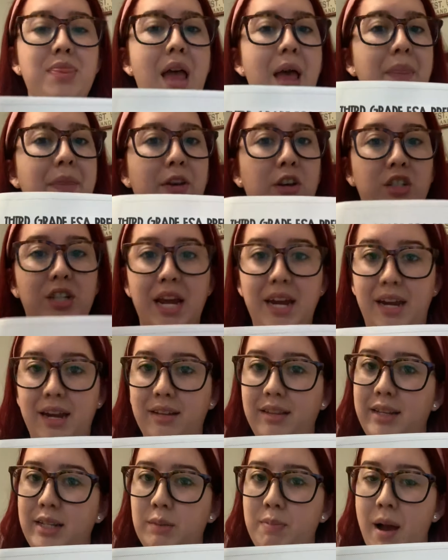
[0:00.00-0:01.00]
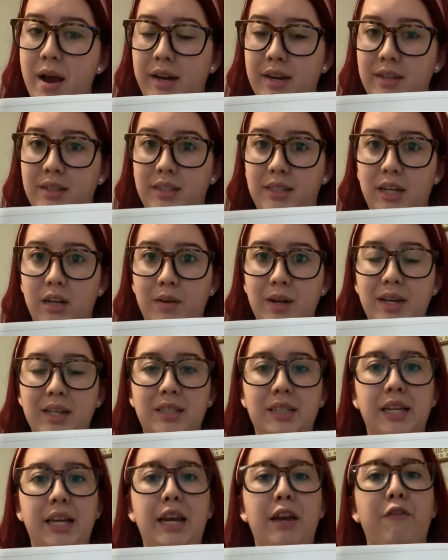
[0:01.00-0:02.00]
that they're taking these packets
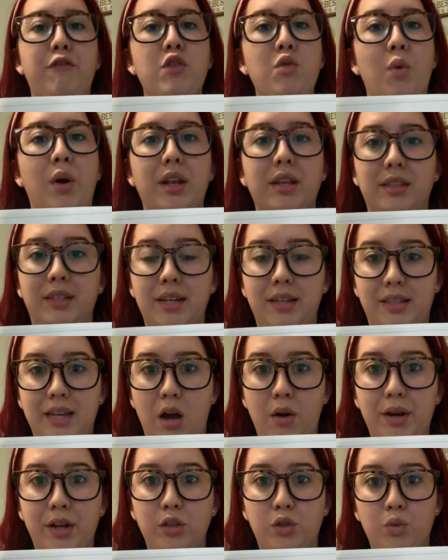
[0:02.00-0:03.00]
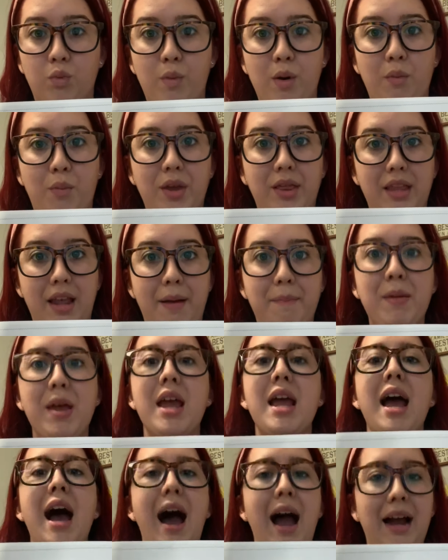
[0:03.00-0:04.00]
seriously. If you want to sit down and do it with them,
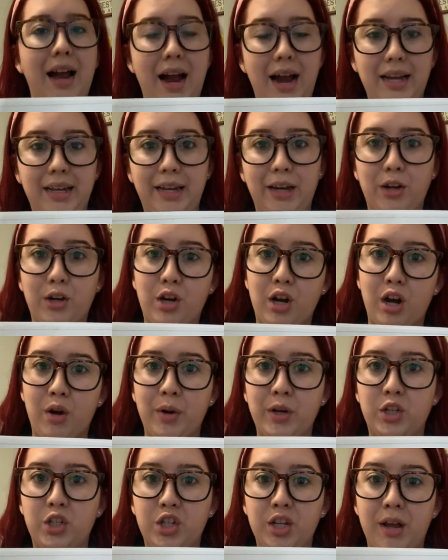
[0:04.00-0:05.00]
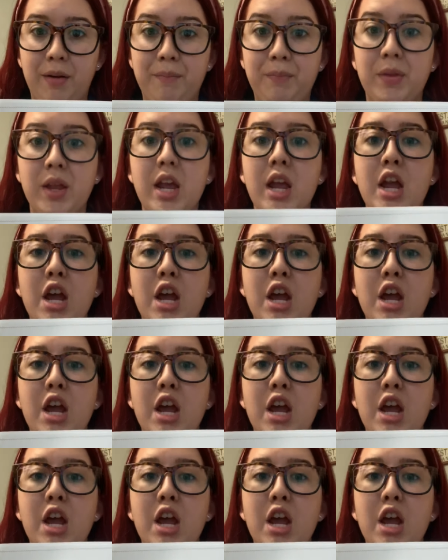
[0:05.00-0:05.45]
I highly encourage them.